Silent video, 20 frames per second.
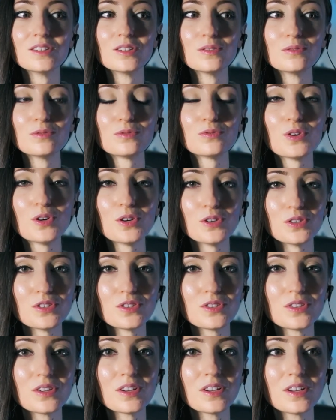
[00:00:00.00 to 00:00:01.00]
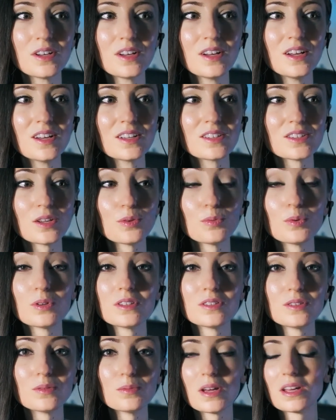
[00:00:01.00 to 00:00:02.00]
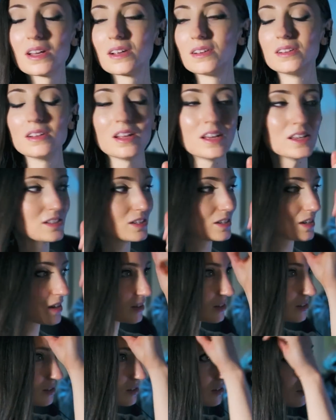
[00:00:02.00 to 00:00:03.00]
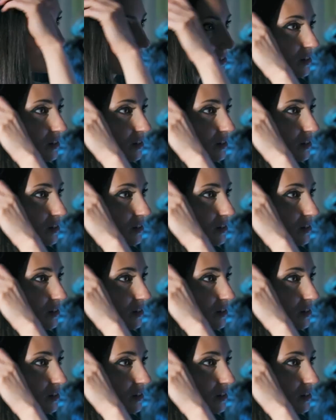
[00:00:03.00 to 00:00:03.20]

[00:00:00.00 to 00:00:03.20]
first, because I wanted to make a latex